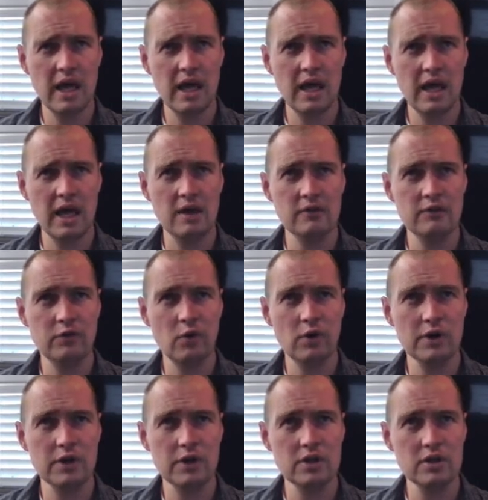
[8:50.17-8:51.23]
And
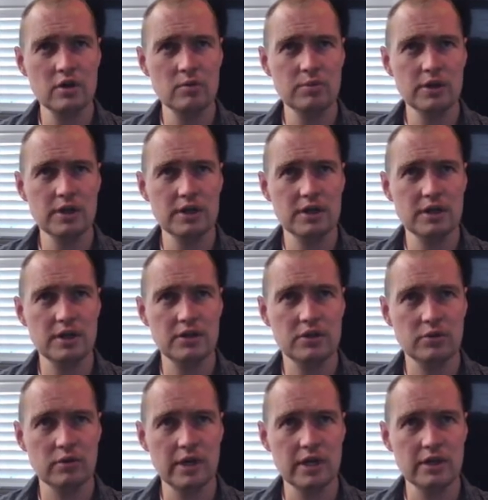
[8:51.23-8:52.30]
4u plus
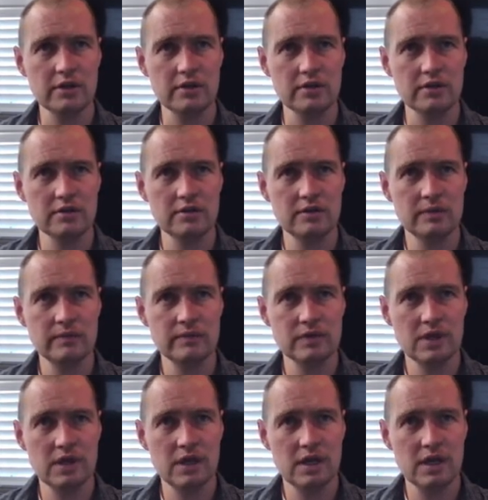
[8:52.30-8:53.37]
3u
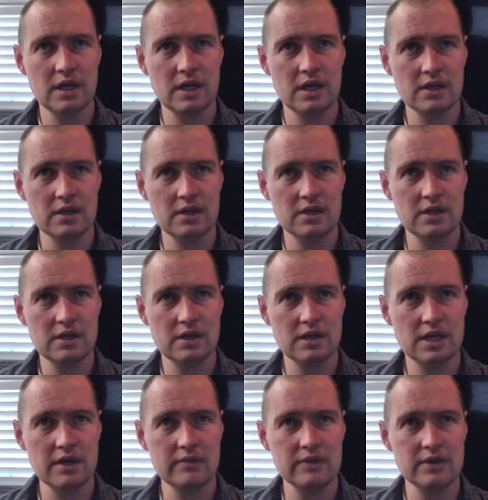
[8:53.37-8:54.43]
is
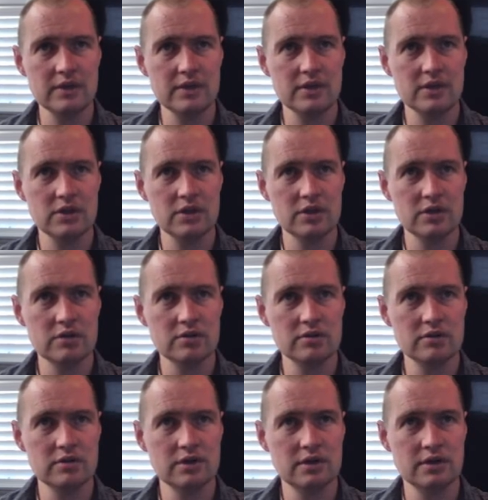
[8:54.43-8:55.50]

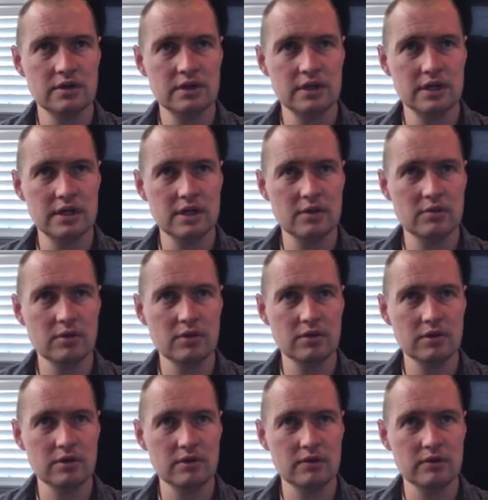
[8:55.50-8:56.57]
7u
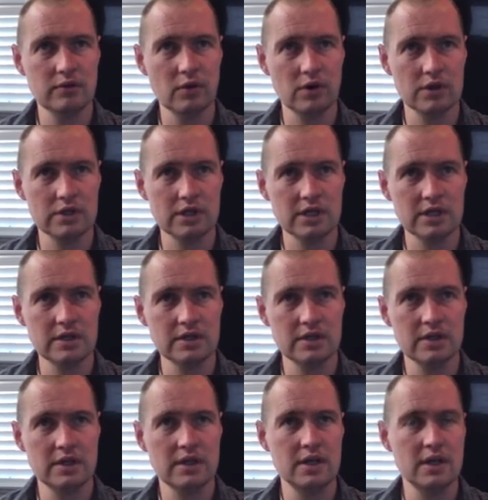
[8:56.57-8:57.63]
equals 14.
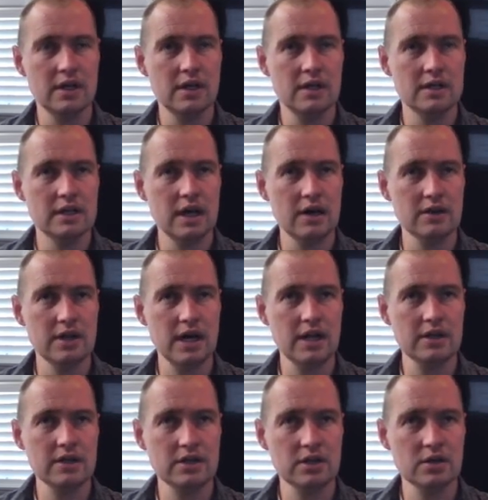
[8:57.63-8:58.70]
Now it's
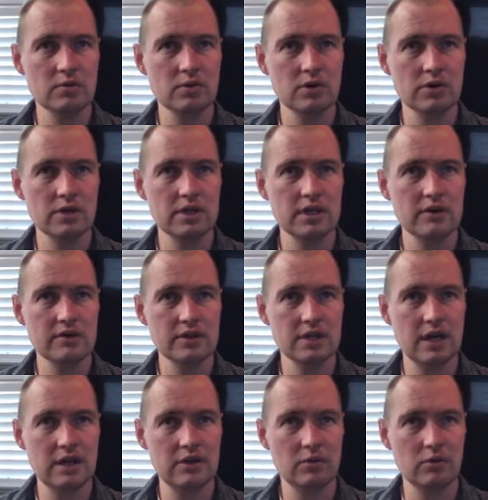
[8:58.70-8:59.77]
asking you, well, 7
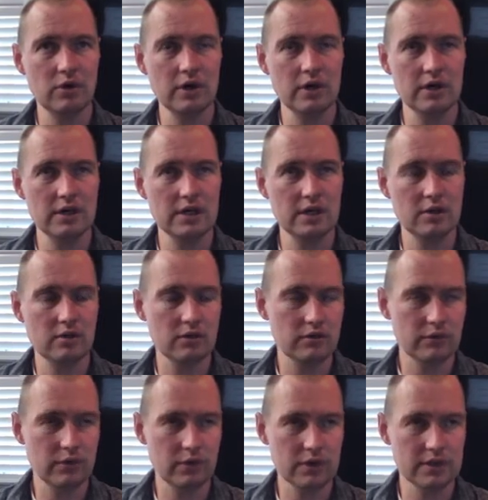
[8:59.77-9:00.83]
times what
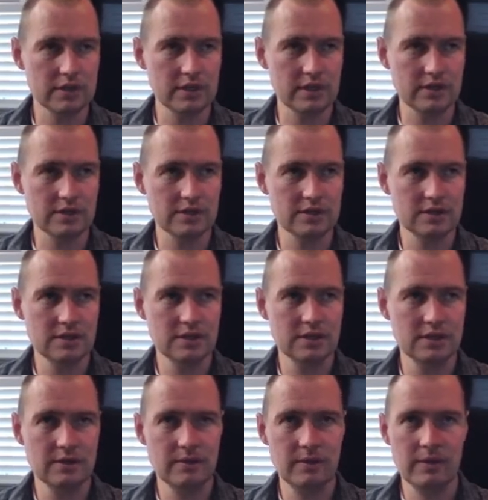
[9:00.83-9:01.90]
equals 14?
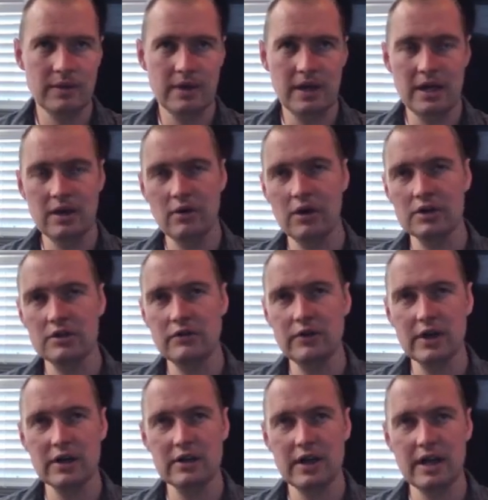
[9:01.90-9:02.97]
In order to
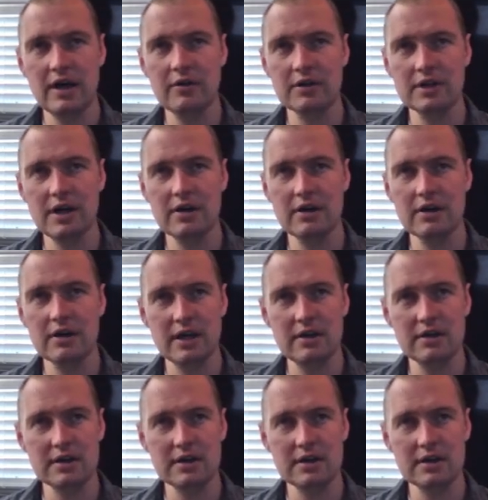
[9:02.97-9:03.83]
figure that out without